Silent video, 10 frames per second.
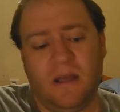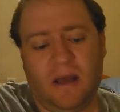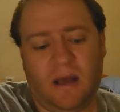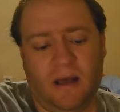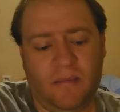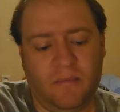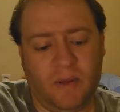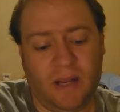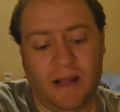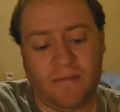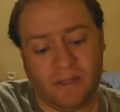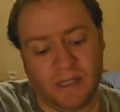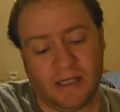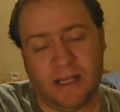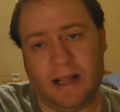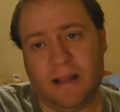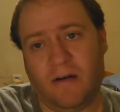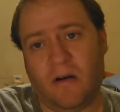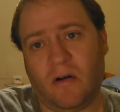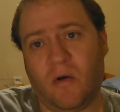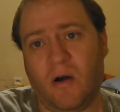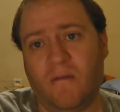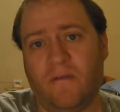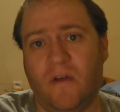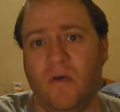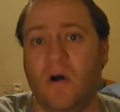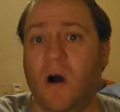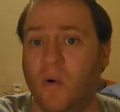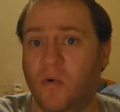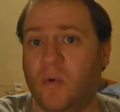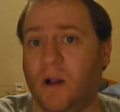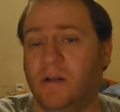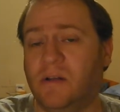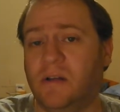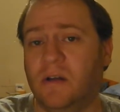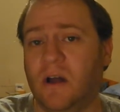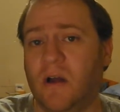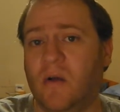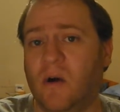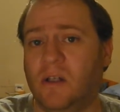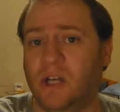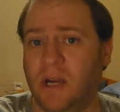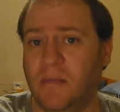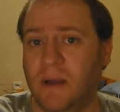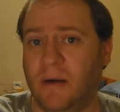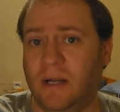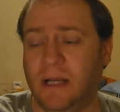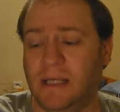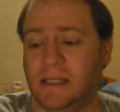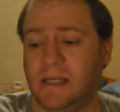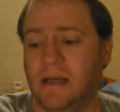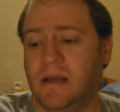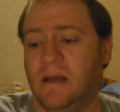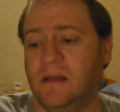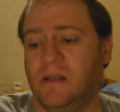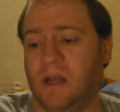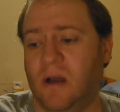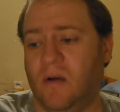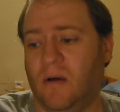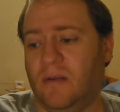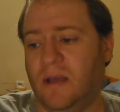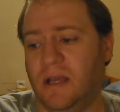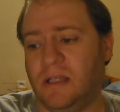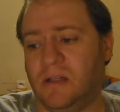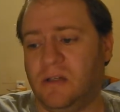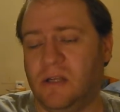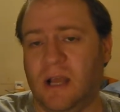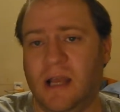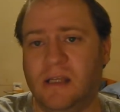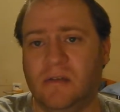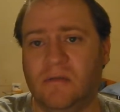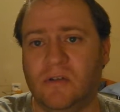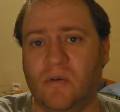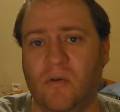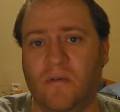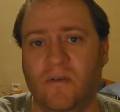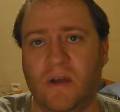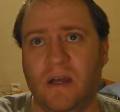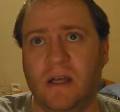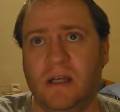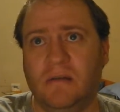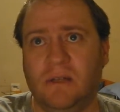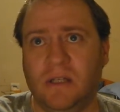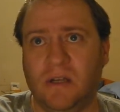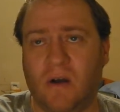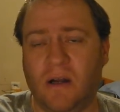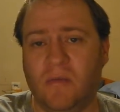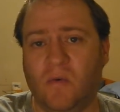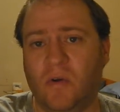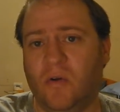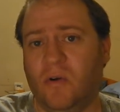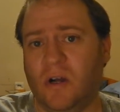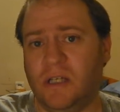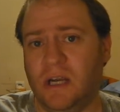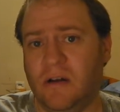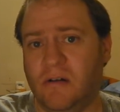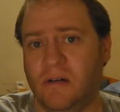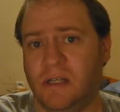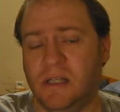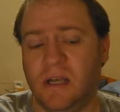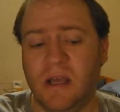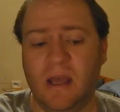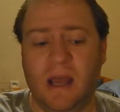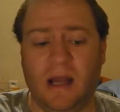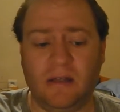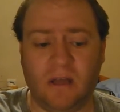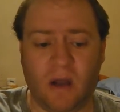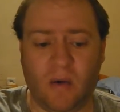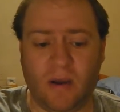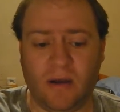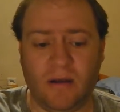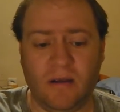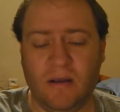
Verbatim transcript: Um, but then, having said that, there are quite a few old ones that are going quite cheap nowadays. So I think it's just a case of sort of deciding what your criteria is and going